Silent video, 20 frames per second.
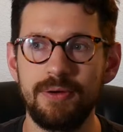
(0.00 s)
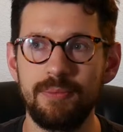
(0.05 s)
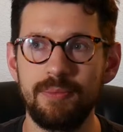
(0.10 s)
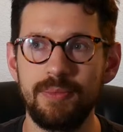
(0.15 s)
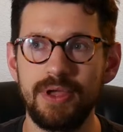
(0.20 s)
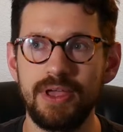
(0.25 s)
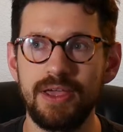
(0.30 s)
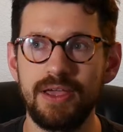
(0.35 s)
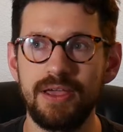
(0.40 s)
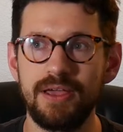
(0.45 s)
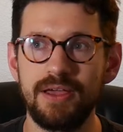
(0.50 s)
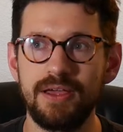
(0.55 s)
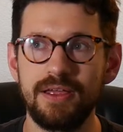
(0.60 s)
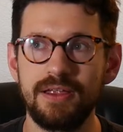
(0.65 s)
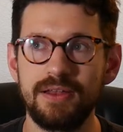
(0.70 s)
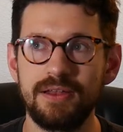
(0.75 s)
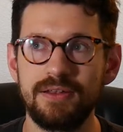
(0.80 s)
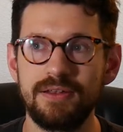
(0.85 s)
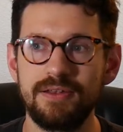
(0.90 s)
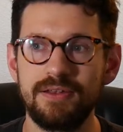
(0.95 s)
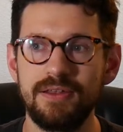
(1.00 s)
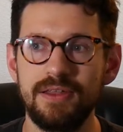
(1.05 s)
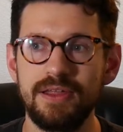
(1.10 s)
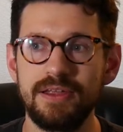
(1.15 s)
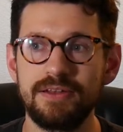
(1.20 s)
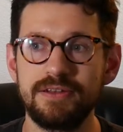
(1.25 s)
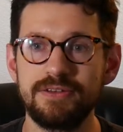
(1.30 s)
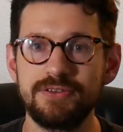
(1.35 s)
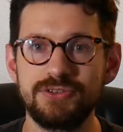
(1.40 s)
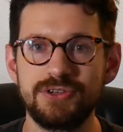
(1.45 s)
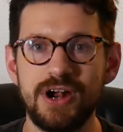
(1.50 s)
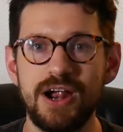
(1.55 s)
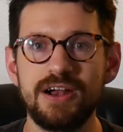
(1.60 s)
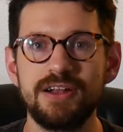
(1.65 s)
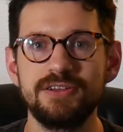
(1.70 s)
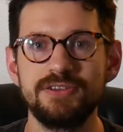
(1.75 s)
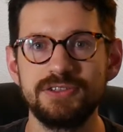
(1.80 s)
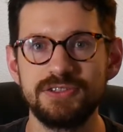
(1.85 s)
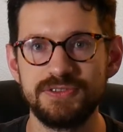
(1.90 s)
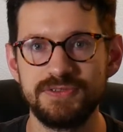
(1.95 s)
and to try
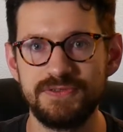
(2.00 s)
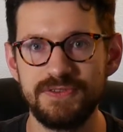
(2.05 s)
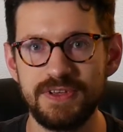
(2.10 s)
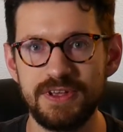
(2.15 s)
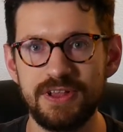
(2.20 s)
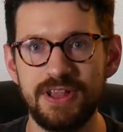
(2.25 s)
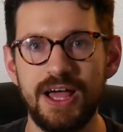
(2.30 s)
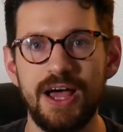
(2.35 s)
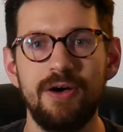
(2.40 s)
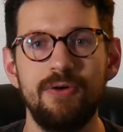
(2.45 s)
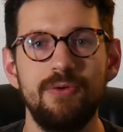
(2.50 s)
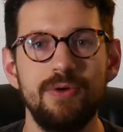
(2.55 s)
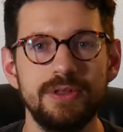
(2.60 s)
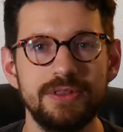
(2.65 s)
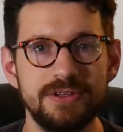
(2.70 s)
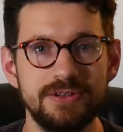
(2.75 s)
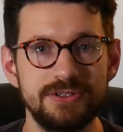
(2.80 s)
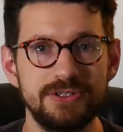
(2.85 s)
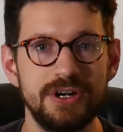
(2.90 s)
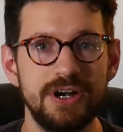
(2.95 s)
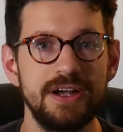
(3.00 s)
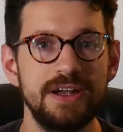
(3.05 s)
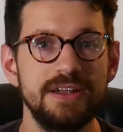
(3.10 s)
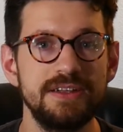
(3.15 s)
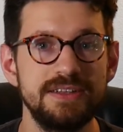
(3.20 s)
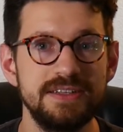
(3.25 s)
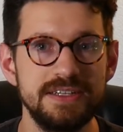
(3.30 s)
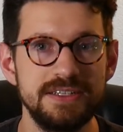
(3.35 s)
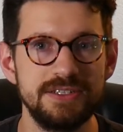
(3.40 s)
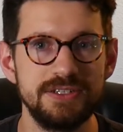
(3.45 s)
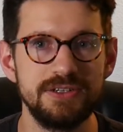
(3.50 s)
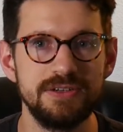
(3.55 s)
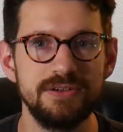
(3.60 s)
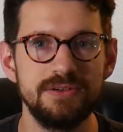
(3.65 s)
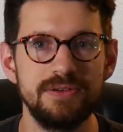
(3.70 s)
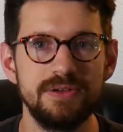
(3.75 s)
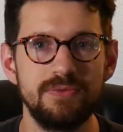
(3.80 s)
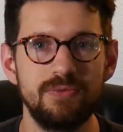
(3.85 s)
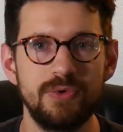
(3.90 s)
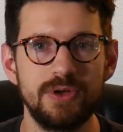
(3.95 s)
to just feel out what they're trying to teach
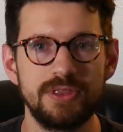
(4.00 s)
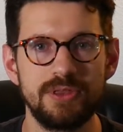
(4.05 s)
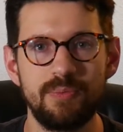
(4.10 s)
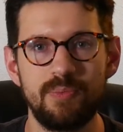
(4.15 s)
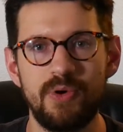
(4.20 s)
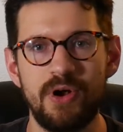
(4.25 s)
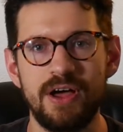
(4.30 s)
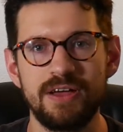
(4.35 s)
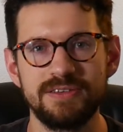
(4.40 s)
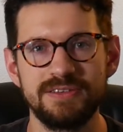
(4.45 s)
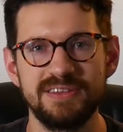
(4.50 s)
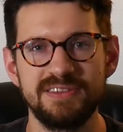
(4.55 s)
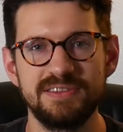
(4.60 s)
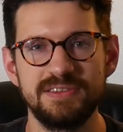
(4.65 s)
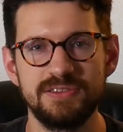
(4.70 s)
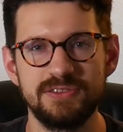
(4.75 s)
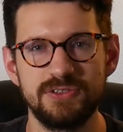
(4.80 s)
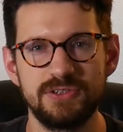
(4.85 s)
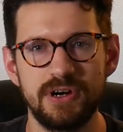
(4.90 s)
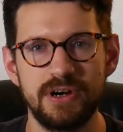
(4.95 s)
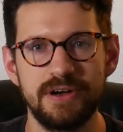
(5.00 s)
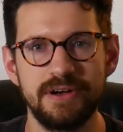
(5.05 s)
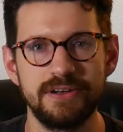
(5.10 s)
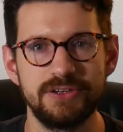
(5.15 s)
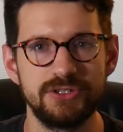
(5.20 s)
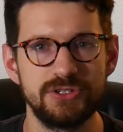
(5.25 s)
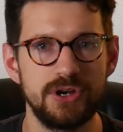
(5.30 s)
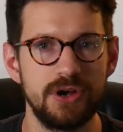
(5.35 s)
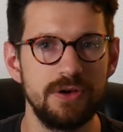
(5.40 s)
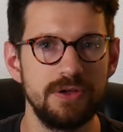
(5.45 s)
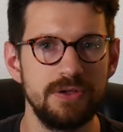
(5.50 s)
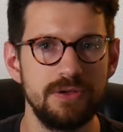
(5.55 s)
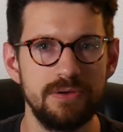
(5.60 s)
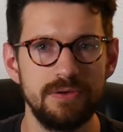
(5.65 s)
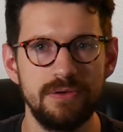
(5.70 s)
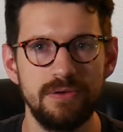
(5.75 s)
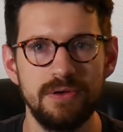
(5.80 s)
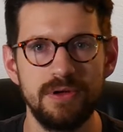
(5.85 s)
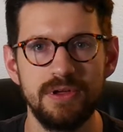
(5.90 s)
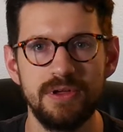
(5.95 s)
you and what the process is trying to show
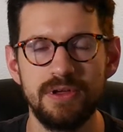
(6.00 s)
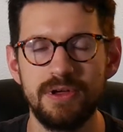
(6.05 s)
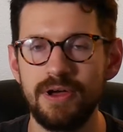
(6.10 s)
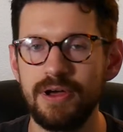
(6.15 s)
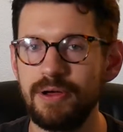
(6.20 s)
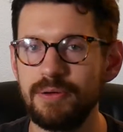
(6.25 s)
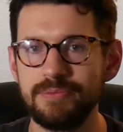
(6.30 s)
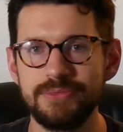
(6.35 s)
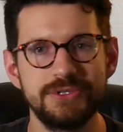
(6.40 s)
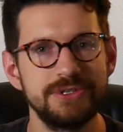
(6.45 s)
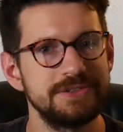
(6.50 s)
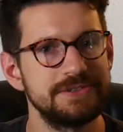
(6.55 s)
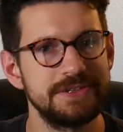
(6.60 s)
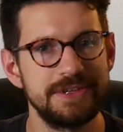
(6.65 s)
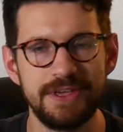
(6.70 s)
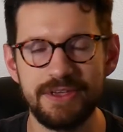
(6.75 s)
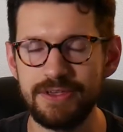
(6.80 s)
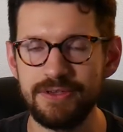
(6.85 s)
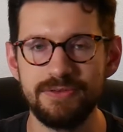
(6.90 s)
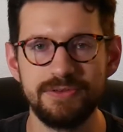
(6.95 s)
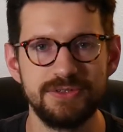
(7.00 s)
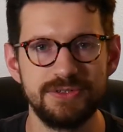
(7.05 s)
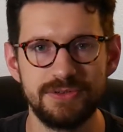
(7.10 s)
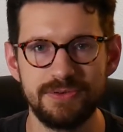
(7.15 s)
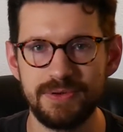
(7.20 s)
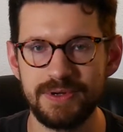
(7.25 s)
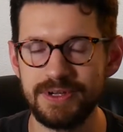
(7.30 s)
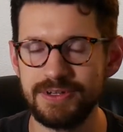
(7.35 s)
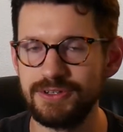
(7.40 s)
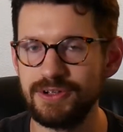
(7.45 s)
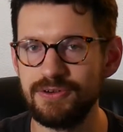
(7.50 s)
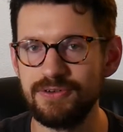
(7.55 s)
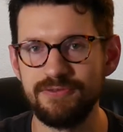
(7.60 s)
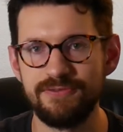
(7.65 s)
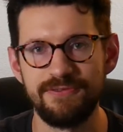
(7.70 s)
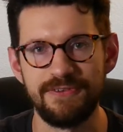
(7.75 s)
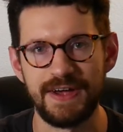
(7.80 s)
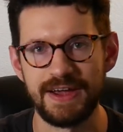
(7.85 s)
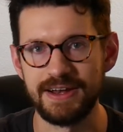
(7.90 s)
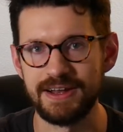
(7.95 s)
you. Just get used to it. Don't
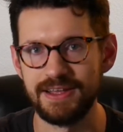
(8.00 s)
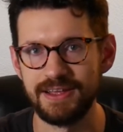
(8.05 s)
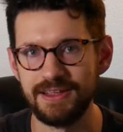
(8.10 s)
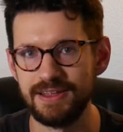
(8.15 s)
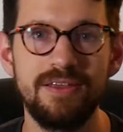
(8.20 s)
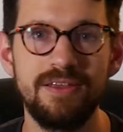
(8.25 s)
fight it.